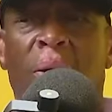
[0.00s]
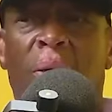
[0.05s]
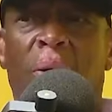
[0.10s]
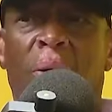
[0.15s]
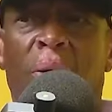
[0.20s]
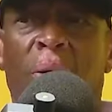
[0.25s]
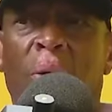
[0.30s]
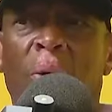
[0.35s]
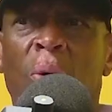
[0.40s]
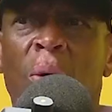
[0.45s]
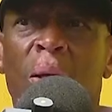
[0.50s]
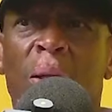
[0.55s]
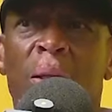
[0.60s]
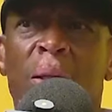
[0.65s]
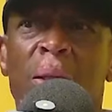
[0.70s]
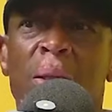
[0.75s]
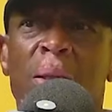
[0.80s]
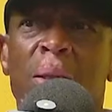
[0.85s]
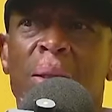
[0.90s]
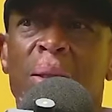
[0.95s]
no
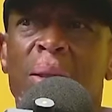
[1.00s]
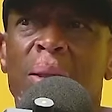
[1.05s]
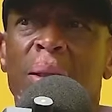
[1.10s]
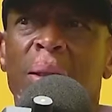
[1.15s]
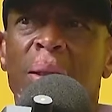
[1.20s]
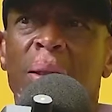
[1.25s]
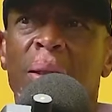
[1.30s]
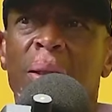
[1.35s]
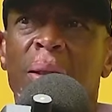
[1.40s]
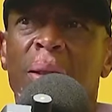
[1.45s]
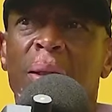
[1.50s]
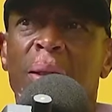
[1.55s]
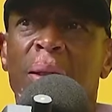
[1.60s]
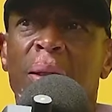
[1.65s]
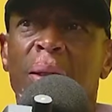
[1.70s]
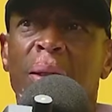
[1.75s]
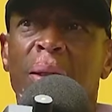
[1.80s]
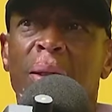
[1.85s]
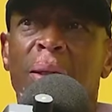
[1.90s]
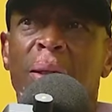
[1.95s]
electricity,
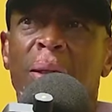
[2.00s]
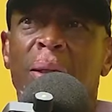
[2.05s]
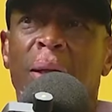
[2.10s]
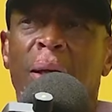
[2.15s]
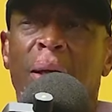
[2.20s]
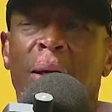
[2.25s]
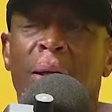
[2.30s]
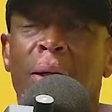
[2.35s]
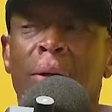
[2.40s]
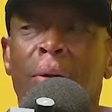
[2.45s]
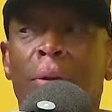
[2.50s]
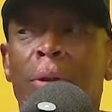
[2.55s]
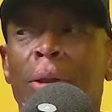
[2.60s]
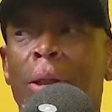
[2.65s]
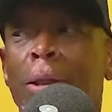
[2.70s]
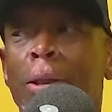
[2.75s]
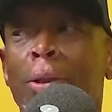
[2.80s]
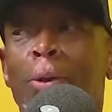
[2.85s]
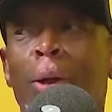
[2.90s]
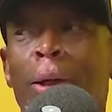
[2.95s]
no
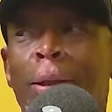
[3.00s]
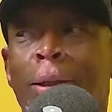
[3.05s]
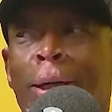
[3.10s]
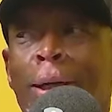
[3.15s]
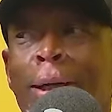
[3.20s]
shitting talk talo.